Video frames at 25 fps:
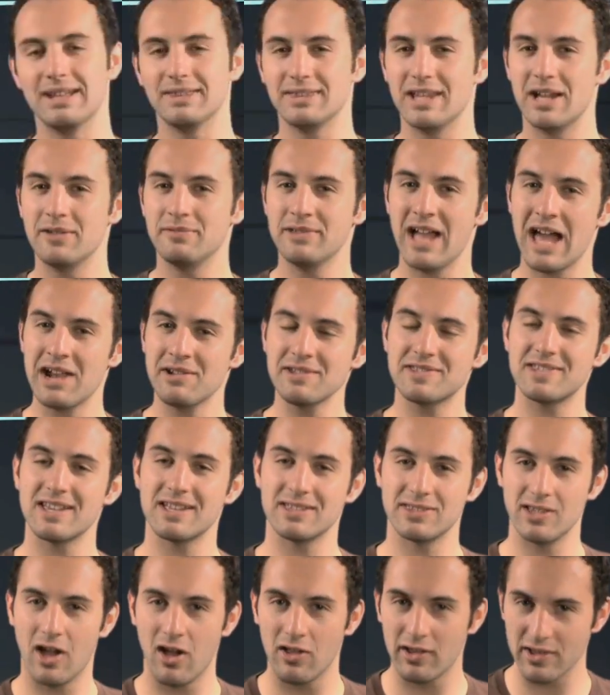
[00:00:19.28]
Now,
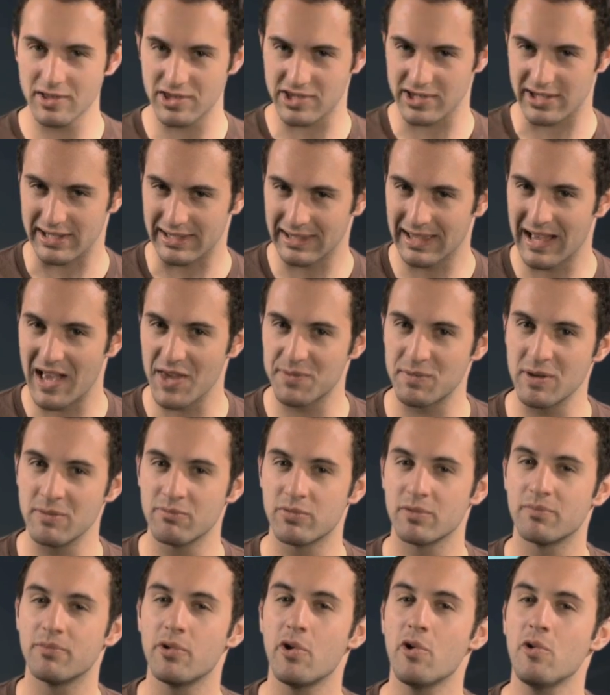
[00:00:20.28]
nanotechnology has been
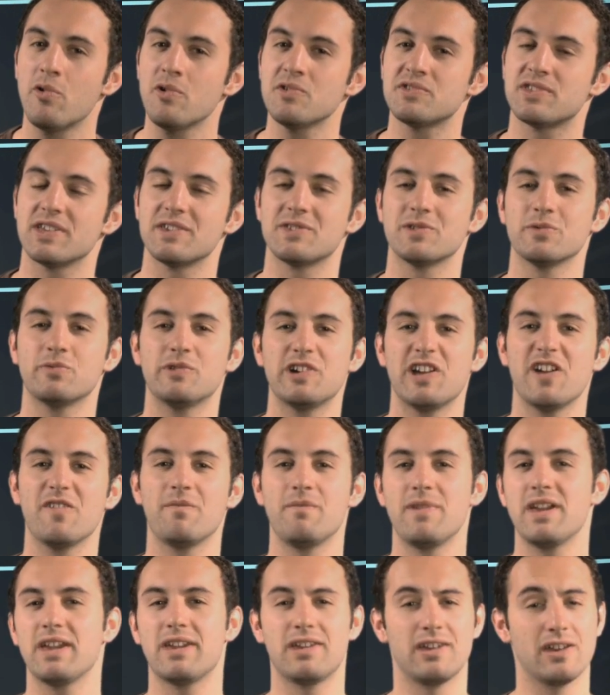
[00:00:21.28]
proposed as a way of
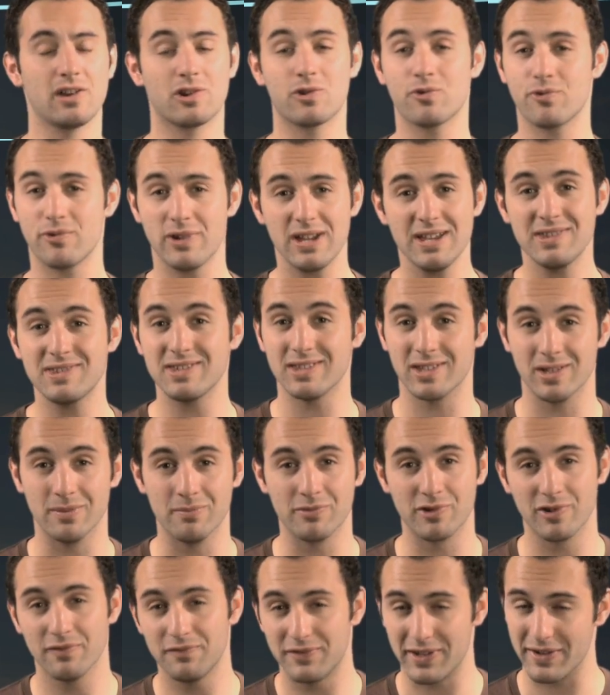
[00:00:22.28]
making a crazy
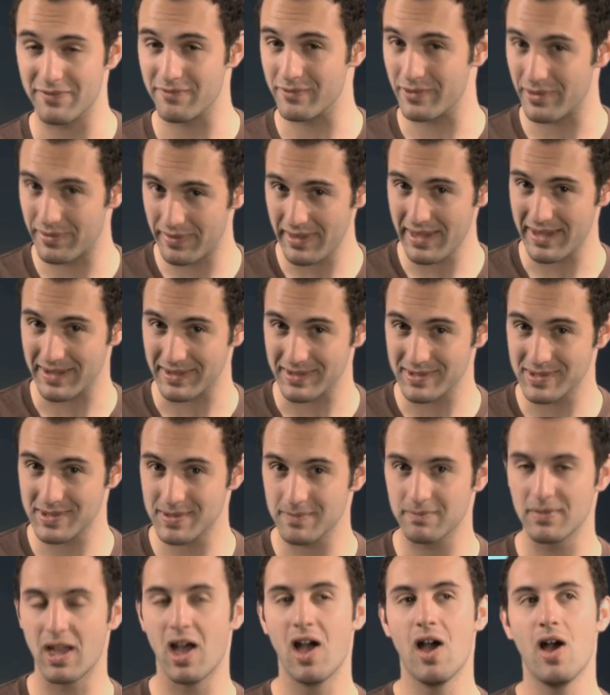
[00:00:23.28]
number of different things,
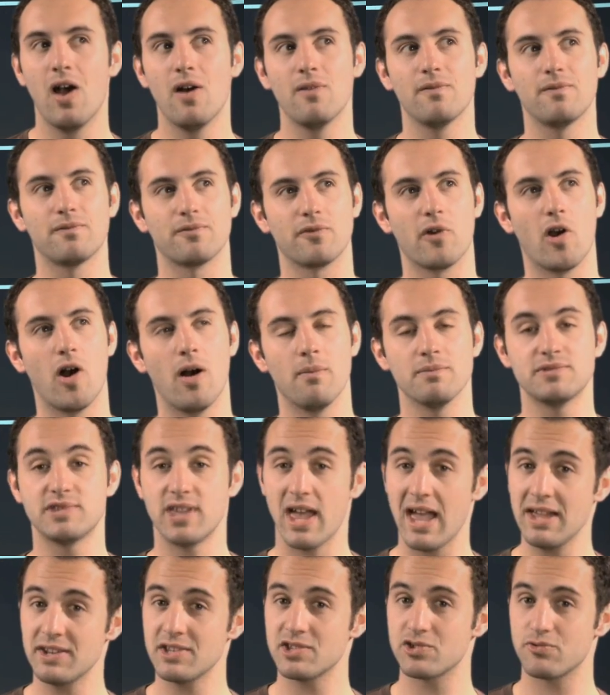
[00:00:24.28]
from
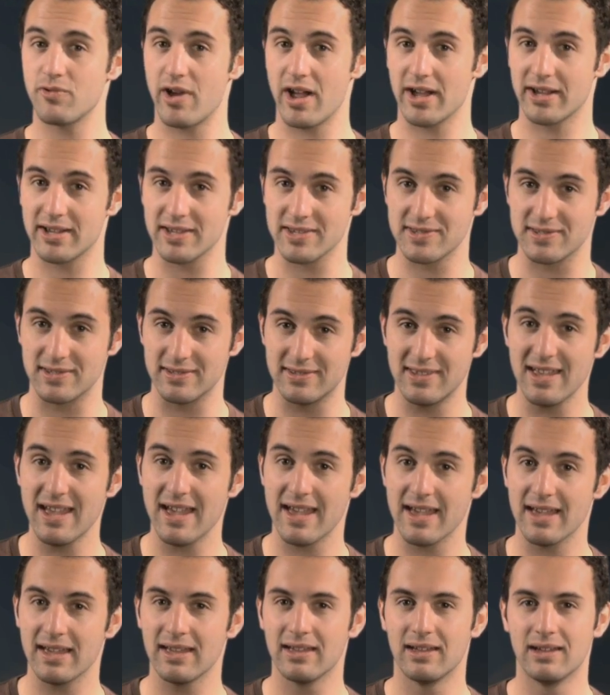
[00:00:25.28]
tennis rackets
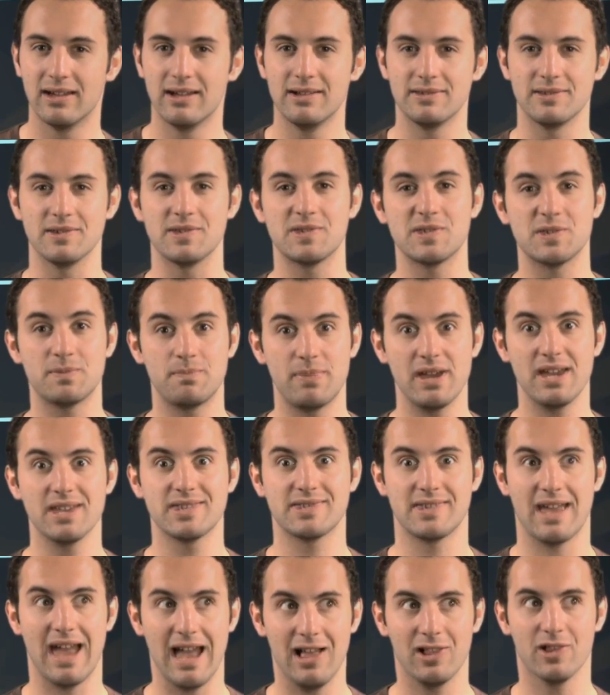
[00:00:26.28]
today to
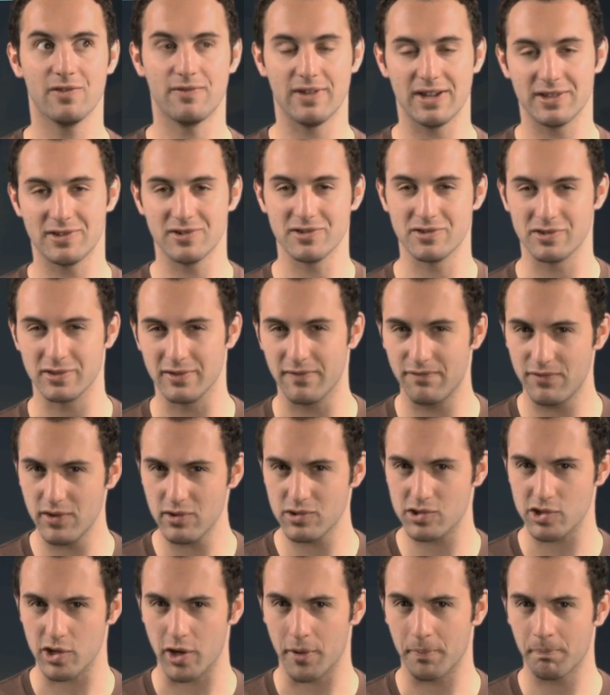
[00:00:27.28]
space elevators in the
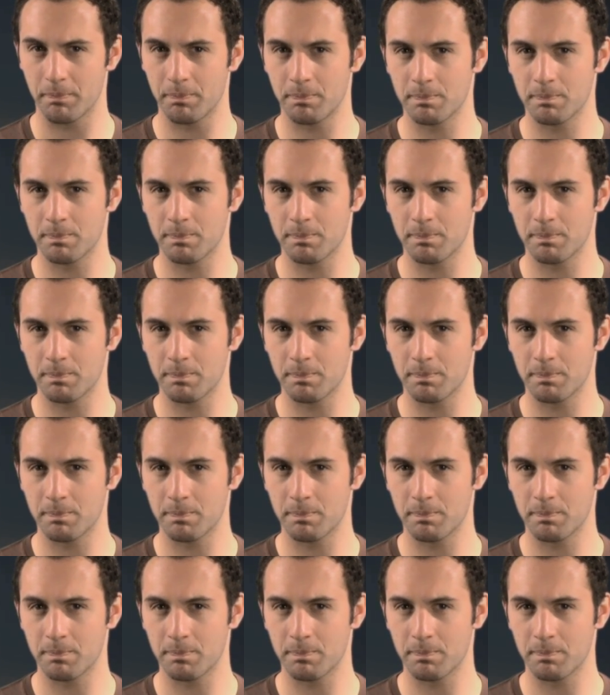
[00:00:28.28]
future.